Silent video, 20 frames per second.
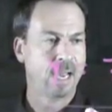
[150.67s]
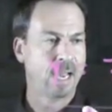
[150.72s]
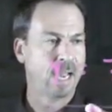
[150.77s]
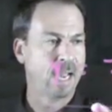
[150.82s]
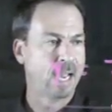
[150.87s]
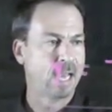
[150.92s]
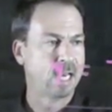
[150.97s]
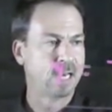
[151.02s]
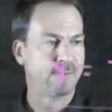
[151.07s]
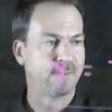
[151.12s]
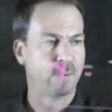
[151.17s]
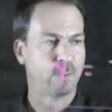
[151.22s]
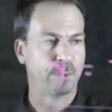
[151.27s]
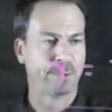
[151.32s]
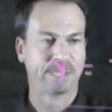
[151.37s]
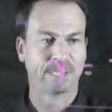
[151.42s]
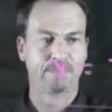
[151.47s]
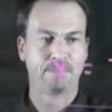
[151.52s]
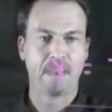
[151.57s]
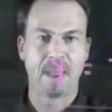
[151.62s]
and if I were
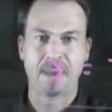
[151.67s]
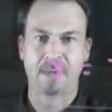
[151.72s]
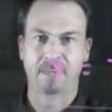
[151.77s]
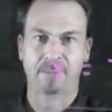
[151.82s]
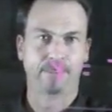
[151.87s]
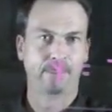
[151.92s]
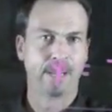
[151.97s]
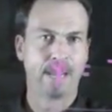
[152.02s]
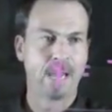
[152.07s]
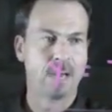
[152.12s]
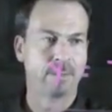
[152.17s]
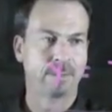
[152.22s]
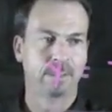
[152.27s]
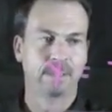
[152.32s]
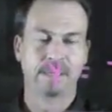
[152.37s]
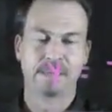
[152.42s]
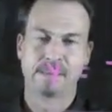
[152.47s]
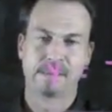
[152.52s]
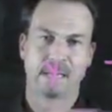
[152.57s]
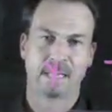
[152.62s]
to expand it all out,
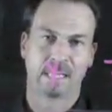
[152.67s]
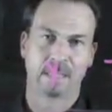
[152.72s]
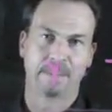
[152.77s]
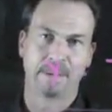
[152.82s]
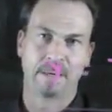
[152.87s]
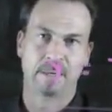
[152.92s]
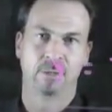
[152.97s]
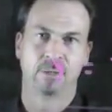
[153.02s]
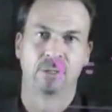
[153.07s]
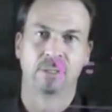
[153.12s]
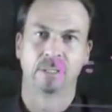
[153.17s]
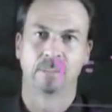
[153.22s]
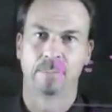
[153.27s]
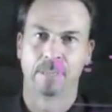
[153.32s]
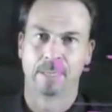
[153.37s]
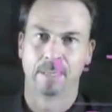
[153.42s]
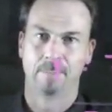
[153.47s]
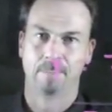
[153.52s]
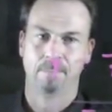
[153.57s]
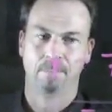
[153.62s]
nothing but integers
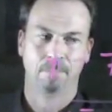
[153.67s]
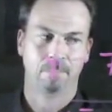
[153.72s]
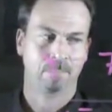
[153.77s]
appear.